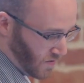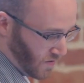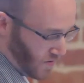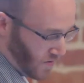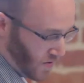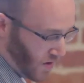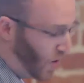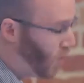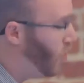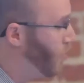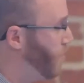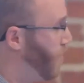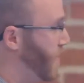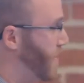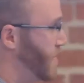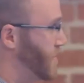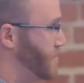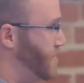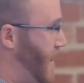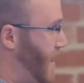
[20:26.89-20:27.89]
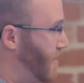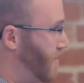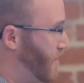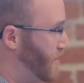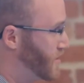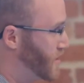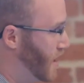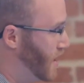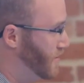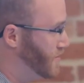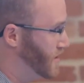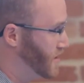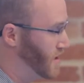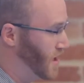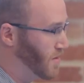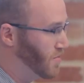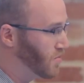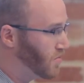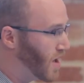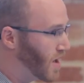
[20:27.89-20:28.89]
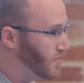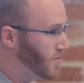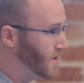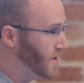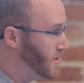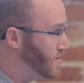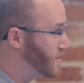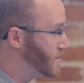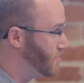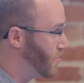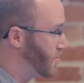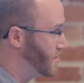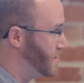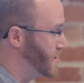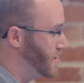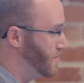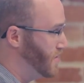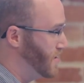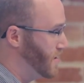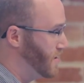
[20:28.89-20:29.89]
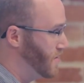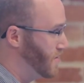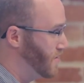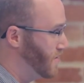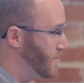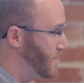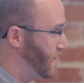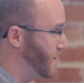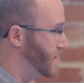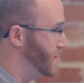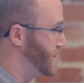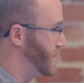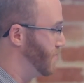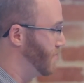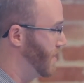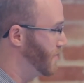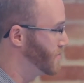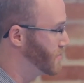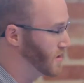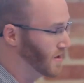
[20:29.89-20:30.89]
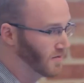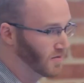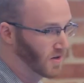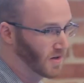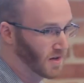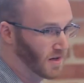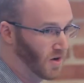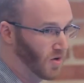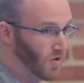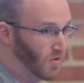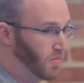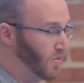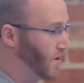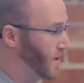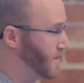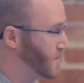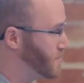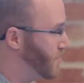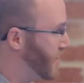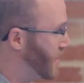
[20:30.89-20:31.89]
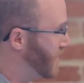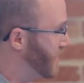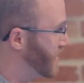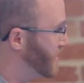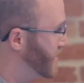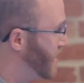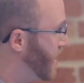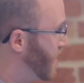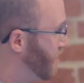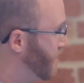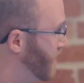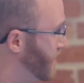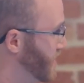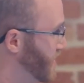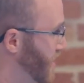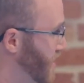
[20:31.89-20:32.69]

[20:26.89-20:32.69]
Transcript: the whole point of these background jobs is they probably use more CPU than just the web server. And the whole point of splitting these up is that